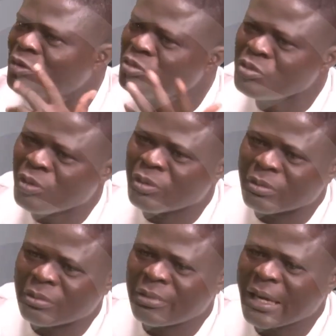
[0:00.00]
don't
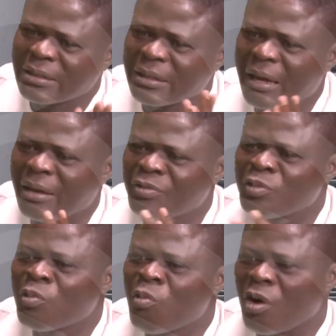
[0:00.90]
know, right now, if
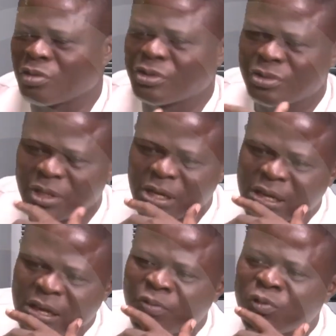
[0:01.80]
you watch,
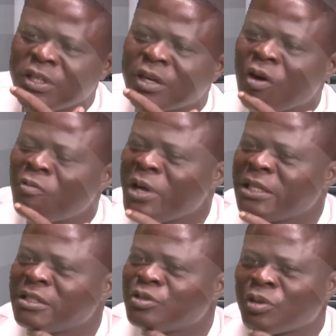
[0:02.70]
even the
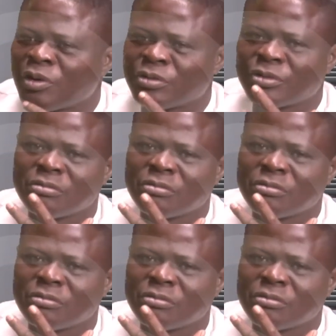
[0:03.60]
government is not